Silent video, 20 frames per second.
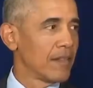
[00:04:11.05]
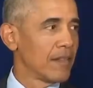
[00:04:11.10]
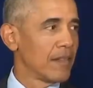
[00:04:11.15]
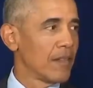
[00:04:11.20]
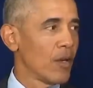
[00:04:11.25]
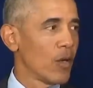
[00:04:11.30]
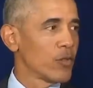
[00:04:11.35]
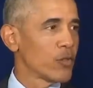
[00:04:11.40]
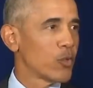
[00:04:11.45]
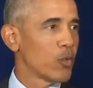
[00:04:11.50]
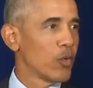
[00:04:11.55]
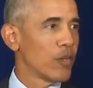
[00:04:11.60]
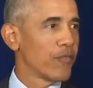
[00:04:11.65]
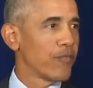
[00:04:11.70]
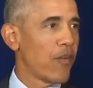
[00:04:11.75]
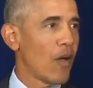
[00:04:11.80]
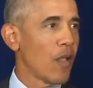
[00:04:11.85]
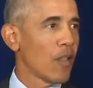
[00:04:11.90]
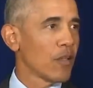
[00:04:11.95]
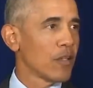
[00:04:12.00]
those who had
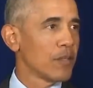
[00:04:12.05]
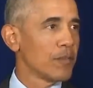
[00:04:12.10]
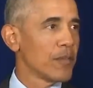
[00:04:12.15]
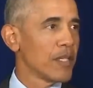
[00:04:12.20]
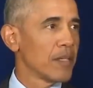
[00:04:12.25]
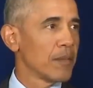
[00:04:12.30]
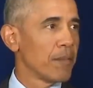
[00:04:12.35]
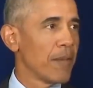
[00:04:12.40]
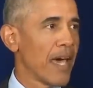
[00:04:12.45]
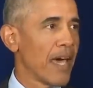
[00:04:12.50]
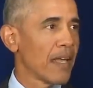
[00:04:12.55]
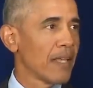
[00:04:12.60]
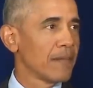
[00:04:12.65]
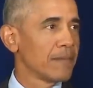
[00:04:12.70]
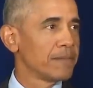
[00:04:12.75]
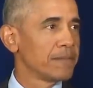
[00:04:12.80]
followed him into battle.